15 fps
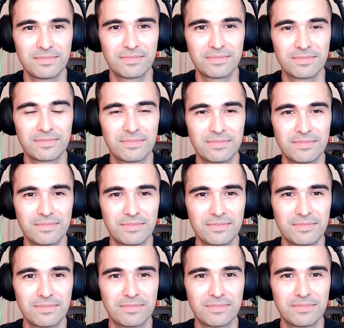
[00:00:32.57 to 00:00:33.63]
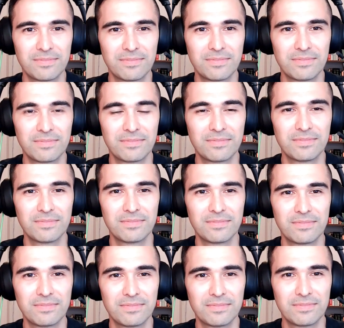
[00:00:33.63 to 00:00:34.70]

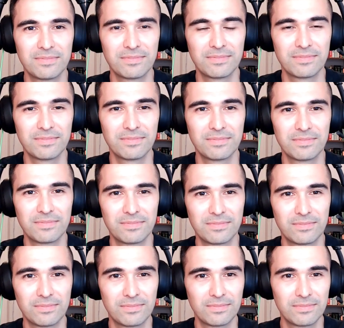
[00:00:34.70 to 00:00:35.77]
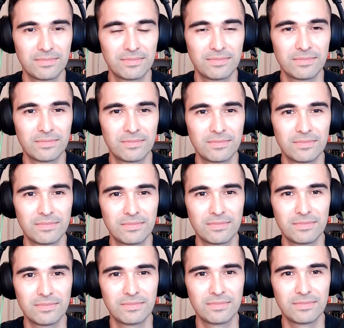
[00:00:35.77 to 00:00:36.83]

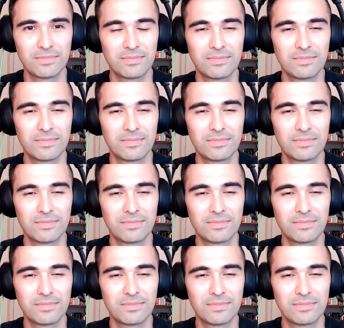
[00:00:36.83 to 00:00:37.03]
This person isn't speaking.